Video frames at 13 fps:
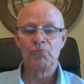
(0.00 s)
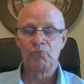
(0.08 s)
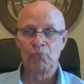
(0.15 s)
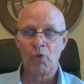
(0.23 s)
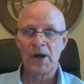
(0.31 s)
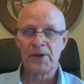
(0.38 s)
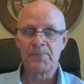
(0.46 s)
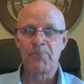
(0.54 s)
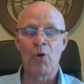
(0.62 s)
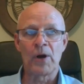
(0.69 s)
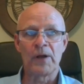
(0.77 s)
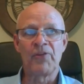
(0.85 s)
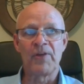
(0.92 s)
One
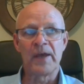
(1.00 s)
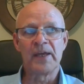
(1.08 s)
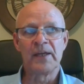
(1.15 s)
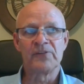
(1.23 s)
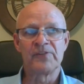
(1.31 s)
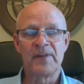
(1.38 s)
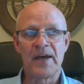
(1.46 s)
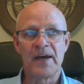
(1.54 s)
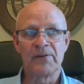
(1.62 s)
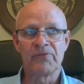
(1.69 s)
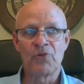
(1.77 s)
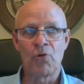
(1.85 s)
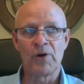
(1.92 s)
important thing is that,
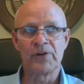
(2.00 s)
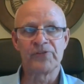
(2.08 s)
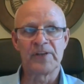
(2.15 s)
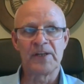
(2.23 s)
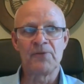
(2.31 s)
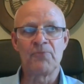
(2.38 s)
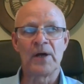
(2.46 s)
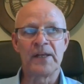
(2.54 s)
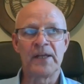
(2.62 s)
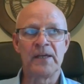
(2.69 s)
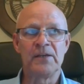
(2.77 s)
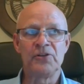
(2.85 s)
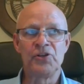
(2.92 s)
of course,
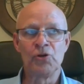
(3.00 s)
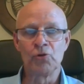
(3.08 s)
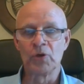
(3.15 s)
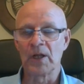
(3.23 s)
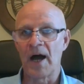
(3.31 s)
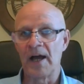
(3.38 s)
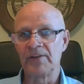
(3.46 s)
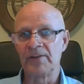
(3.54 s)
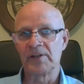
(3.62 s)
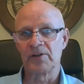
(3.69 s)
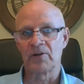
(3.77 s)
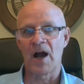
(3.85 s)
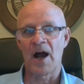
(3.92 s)
anybody
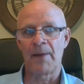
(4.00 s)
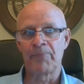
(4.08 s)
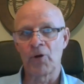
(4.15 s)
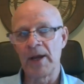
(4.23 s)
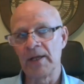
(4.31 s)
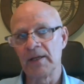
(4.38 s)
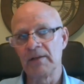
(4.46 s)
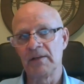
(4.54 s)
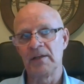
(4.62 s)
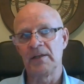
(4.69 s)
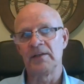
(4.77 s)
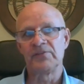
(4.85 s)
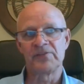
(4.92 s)
utilizing or operating
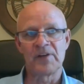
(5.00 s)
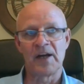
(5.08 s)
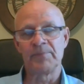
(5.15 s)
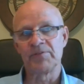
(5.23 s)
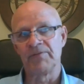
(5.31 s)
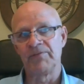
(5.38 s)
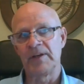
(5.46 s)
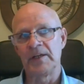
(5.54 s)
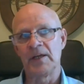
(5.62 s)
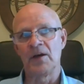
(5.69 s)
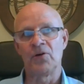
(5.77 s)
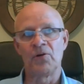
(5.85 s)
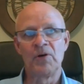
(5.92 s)
these types of
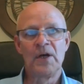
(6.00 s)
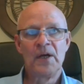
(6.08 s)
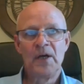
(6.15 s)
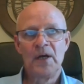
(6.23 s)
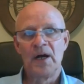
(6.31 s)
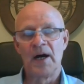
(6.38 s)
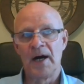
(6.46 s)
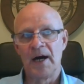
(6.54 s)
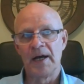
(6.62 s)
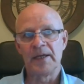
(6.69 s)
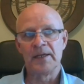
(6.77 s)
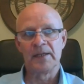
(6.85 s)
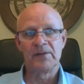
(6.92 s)
video,
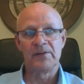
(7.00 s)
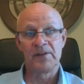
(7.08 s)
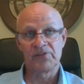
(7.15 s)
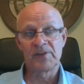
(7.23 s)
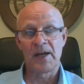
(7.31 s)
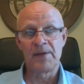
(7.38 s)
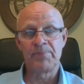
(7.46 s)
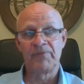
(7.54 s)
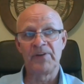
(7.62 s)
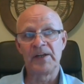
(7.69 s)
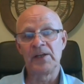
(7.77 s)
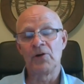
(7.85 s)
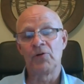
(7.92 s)
this type of
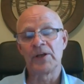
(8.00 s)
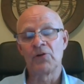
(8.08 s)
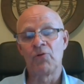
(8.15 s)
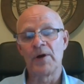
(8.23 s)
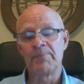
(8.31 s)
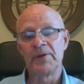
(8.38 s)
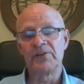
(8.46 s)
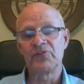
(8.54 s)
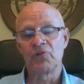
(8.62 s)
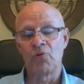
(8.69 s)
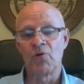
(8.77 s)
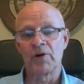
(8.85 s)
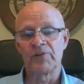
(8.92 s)
video equipment
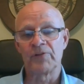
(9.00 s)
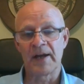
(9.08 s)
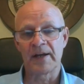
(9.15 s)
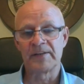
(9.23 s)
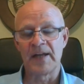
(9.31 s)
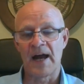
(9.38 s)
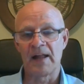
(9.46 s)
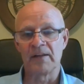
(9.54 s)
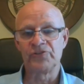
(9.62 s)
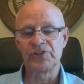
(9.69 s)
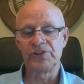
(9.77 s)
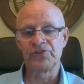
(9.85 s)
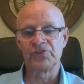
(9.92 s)
or
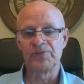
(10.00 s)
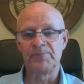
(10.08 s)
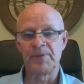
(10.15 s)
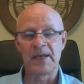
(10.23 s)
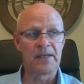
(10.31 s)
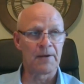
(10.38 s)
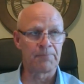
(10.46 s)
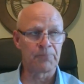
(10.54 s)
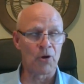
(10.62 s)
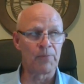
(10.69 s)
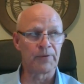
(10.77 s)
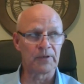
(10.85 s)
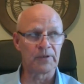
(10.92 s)
technology should be
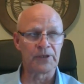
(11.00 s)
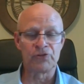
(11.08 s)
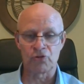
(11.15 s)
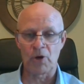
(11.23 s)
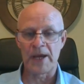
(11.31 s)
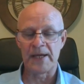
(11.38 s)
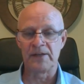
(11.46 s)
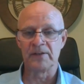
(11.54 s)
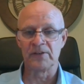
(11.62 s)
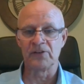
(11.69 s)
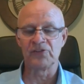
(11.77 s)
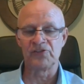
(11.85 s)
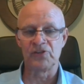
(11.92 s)
appropriately trained in
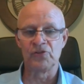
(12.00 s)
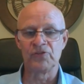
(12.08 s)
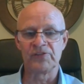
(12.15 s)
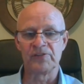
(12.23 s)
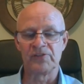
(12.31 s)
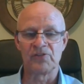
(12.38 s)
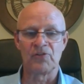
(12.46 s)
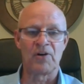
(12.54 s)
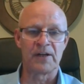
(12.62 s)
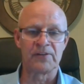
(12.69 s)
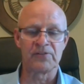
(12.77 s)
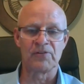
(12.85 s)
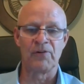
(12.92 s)
its use and so on
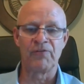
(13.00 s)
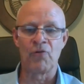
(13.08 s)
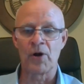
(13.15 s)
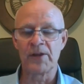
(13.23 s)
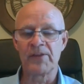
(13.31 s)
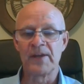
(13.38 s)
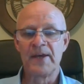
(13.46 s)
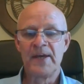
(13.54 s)
and so forth.